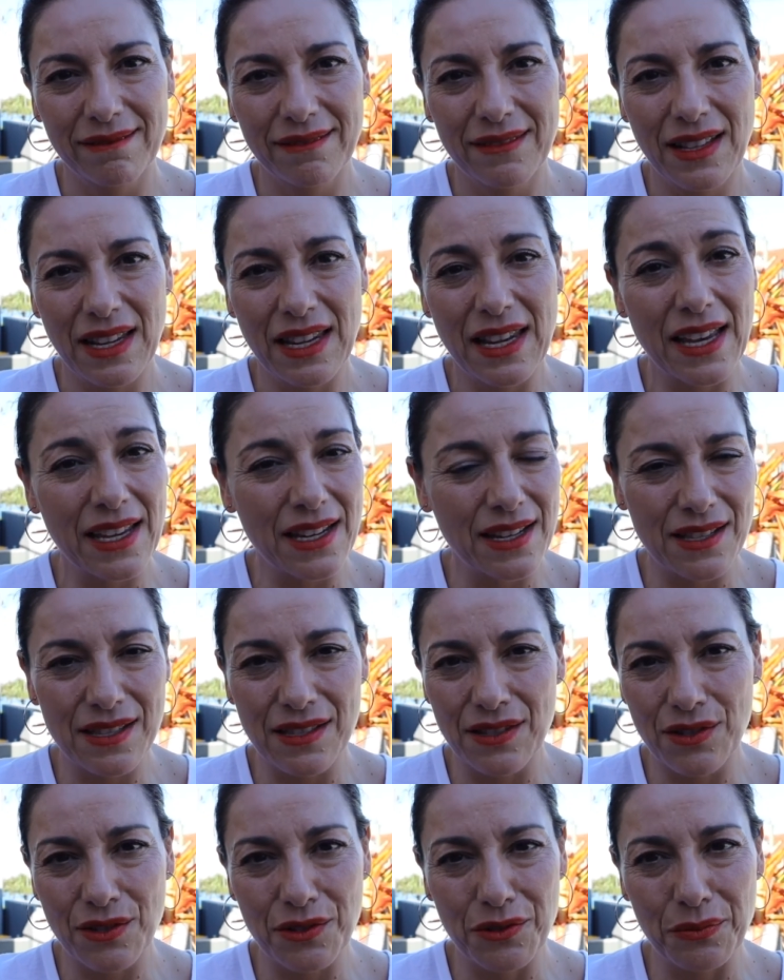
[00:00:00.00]
ladies
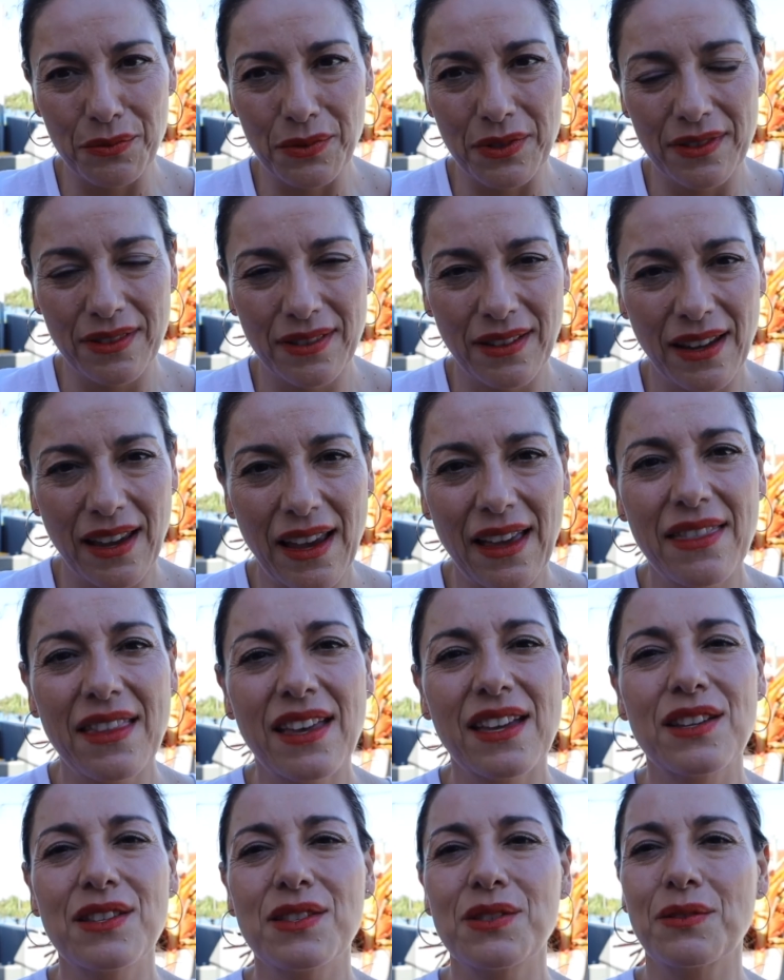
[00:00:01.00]
and gentlemen. And
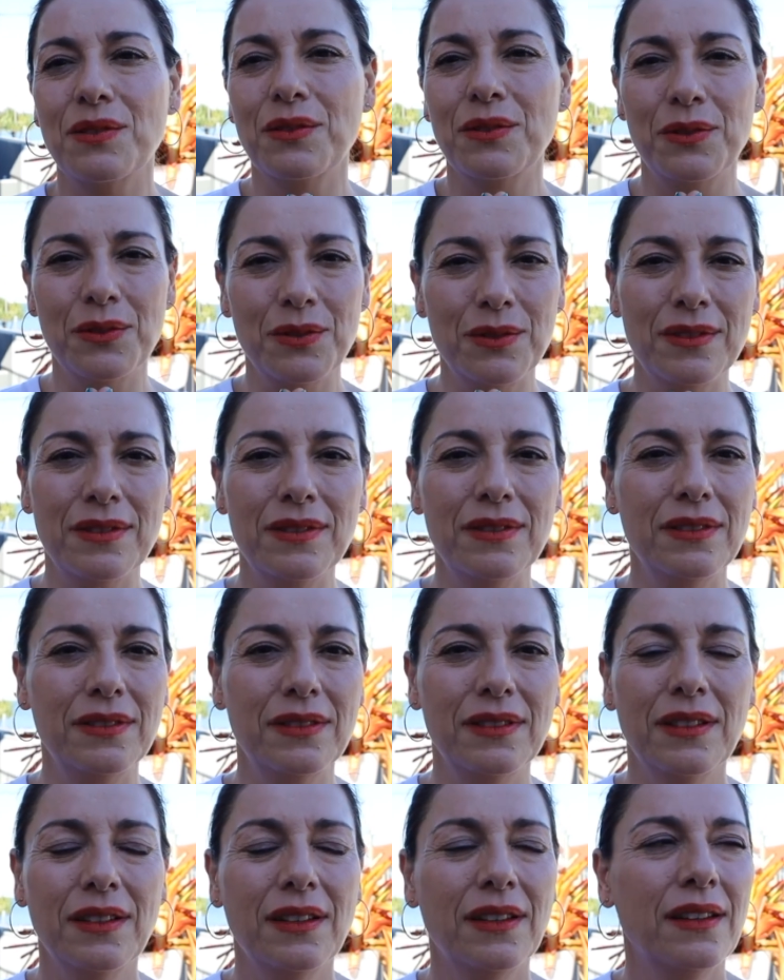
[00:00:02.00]
that is all
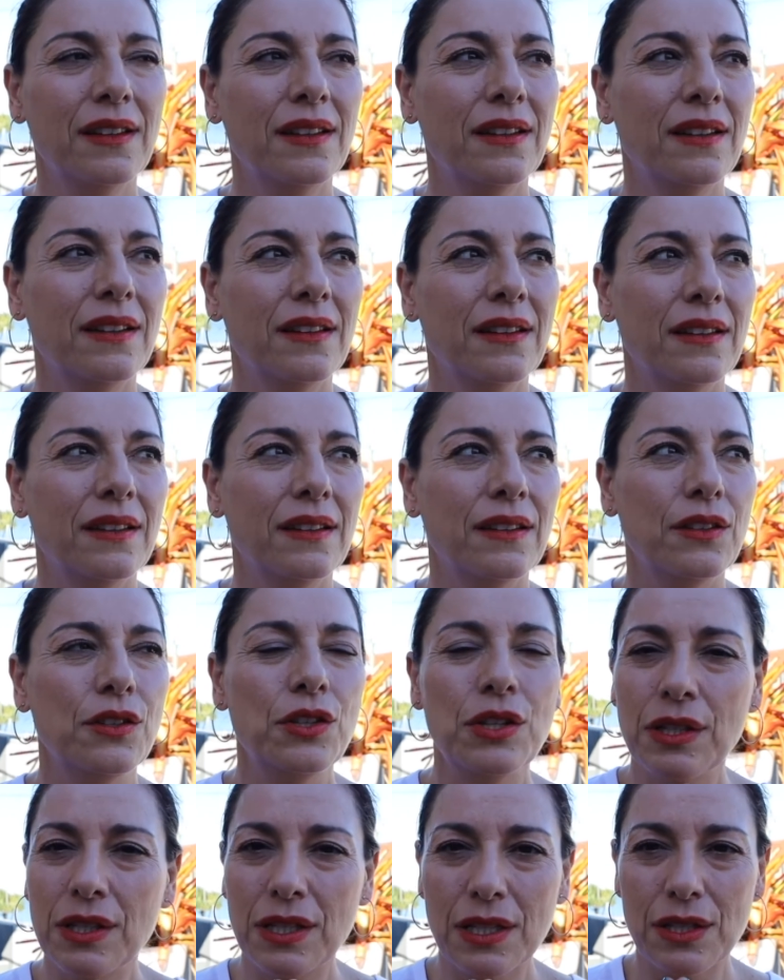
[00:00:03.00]

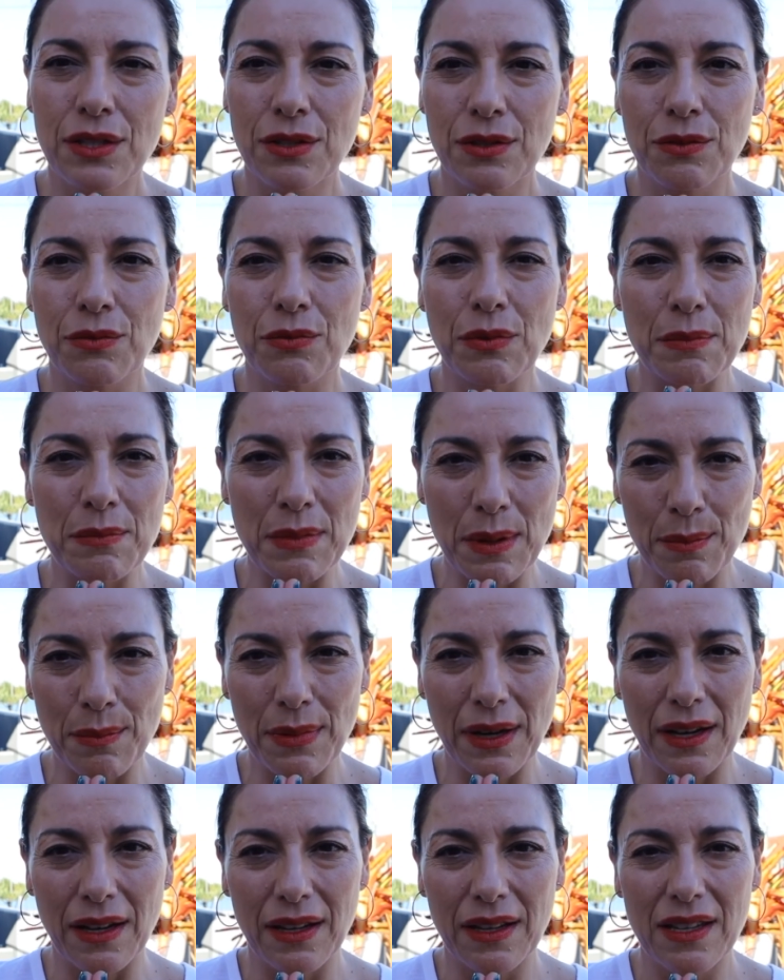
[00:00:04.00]
you need to
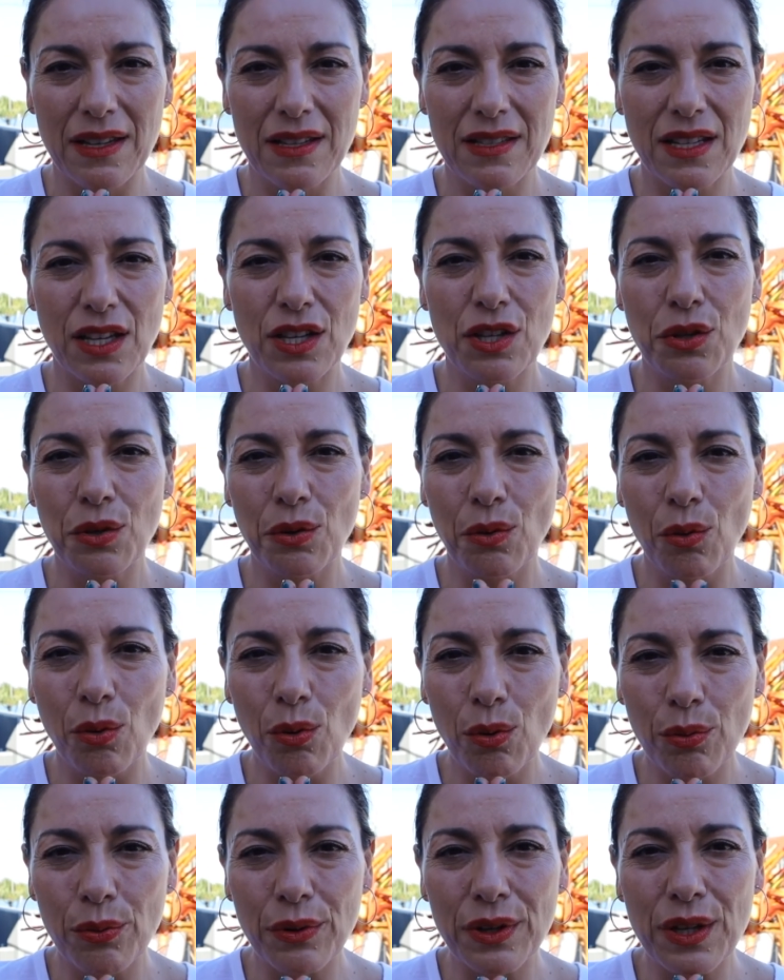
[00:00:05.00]
remember, is that you
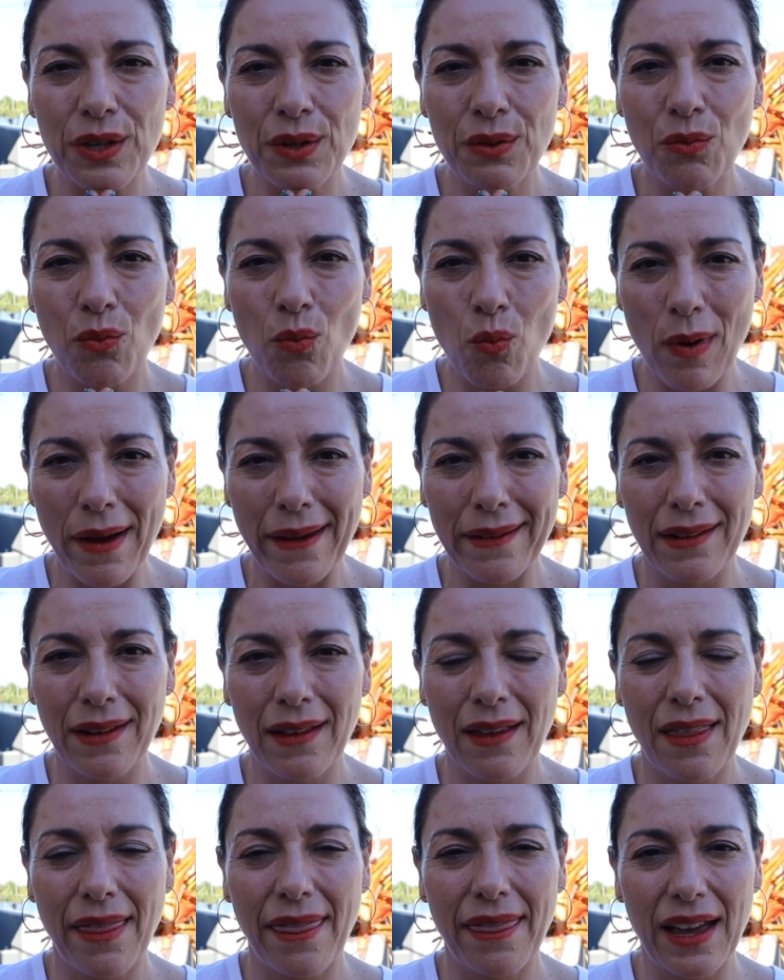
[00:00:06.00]
already
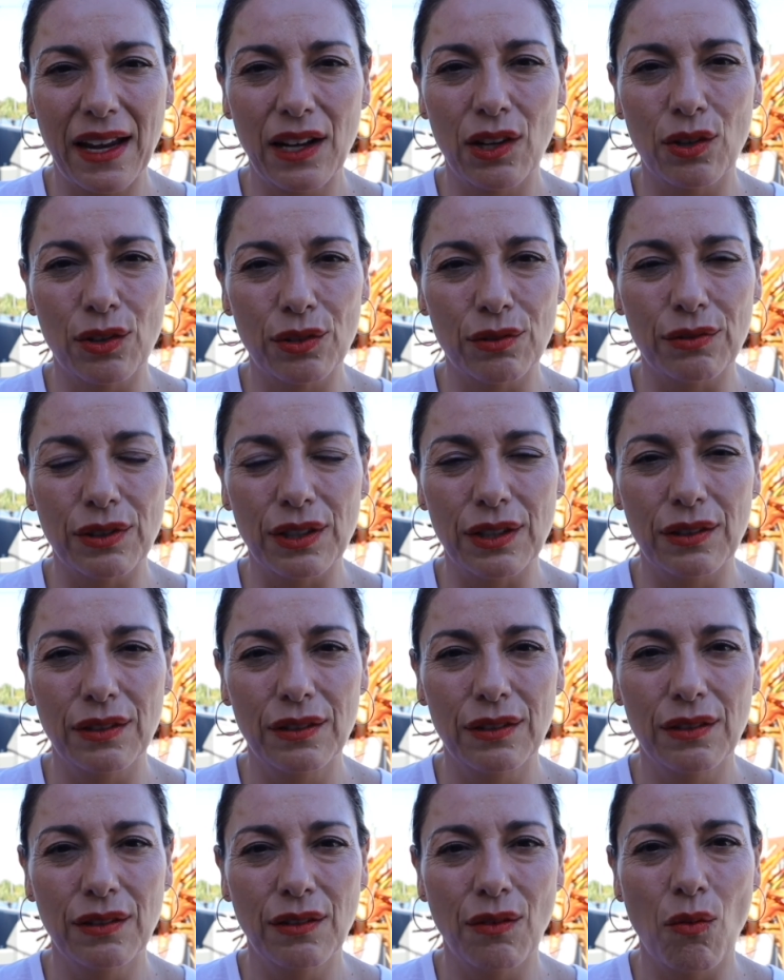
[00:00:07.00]
won that lottery.
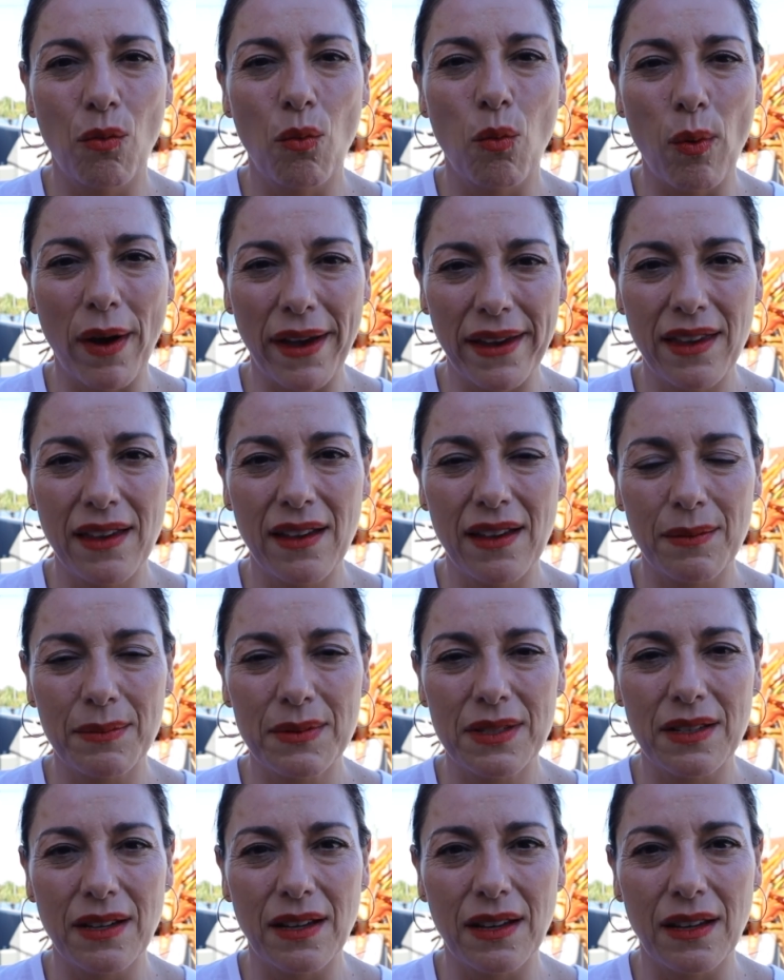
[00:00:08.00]
Waking up
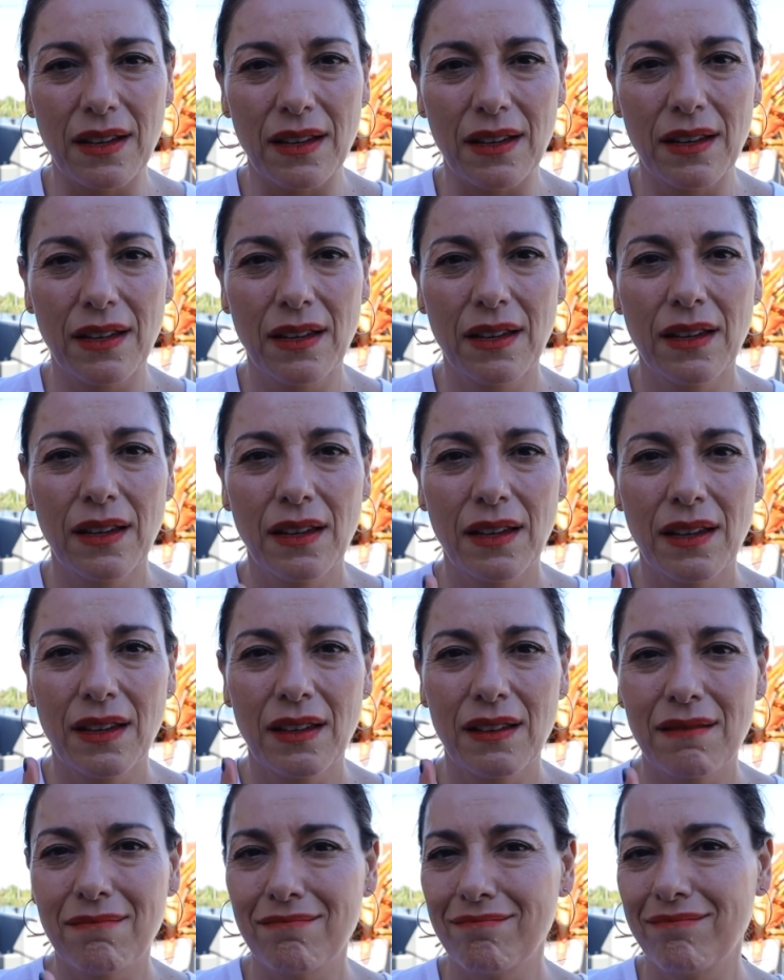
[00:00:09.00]
today,
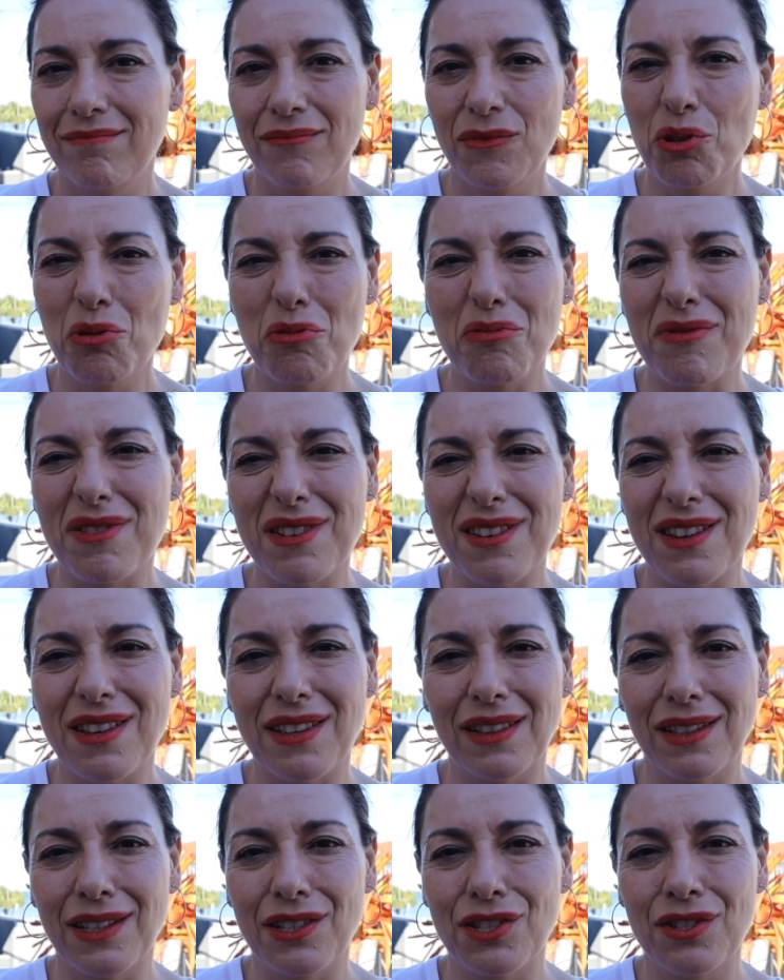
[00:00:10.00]
you're already a
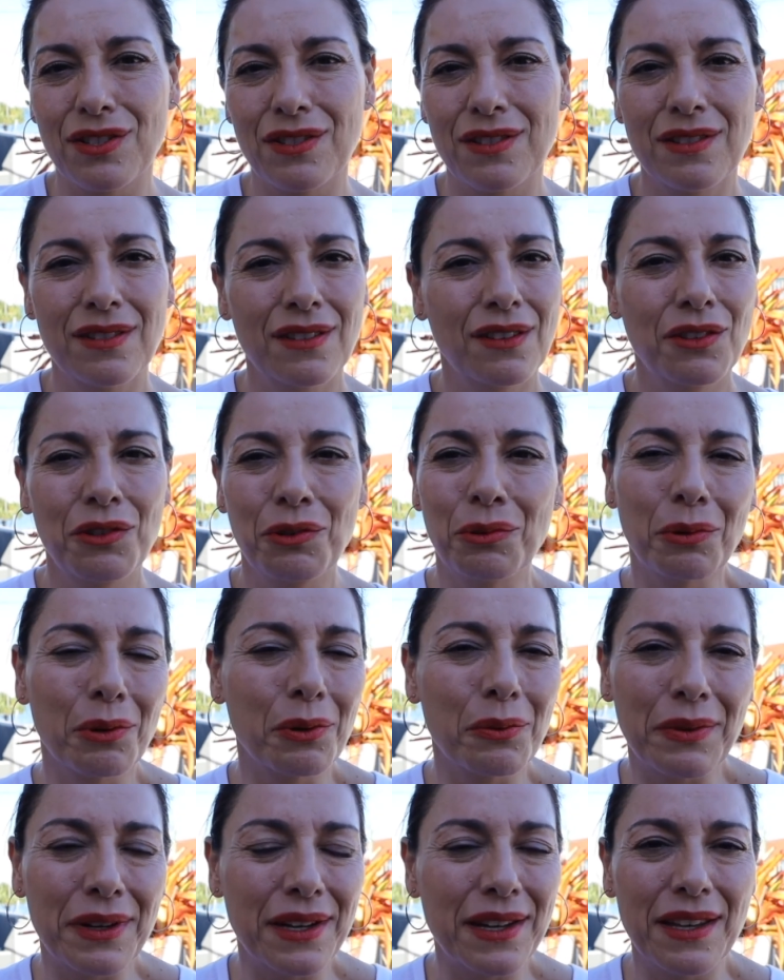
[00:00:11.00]
legend. You're
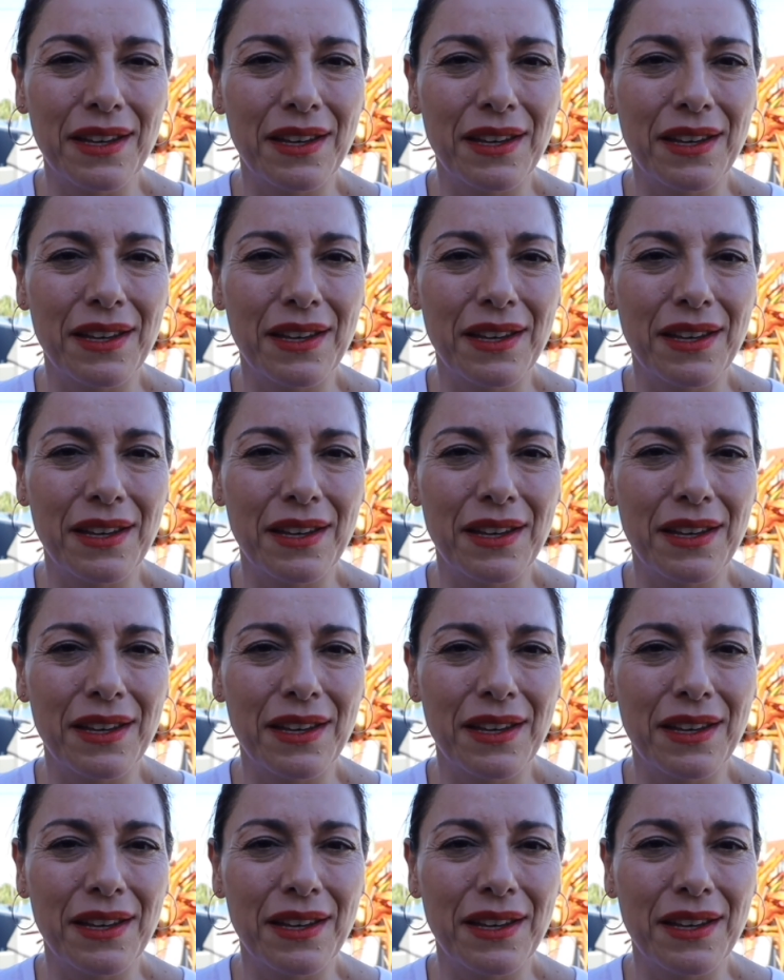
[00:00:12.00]
already